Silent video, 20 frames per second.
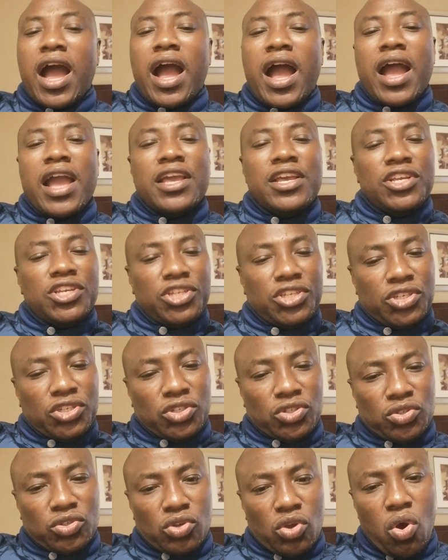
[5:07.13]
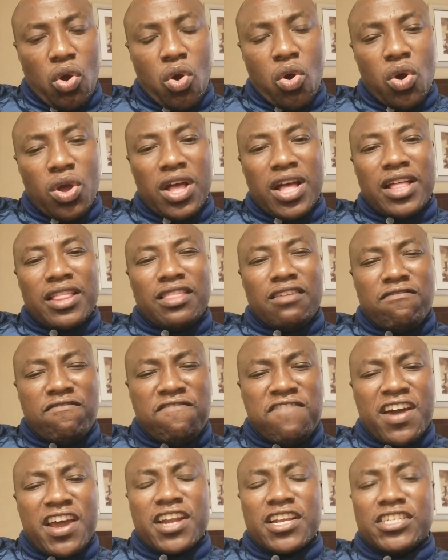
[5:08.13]
I saw the
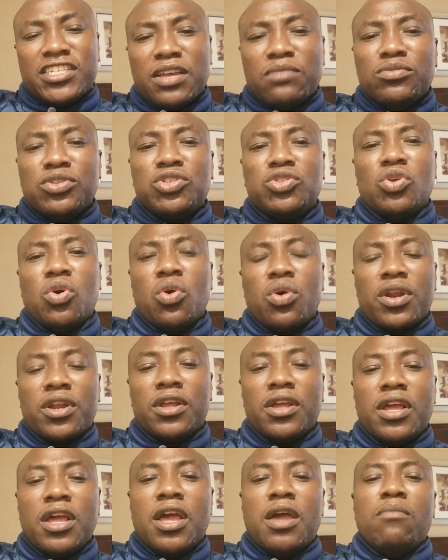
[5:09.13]
very same story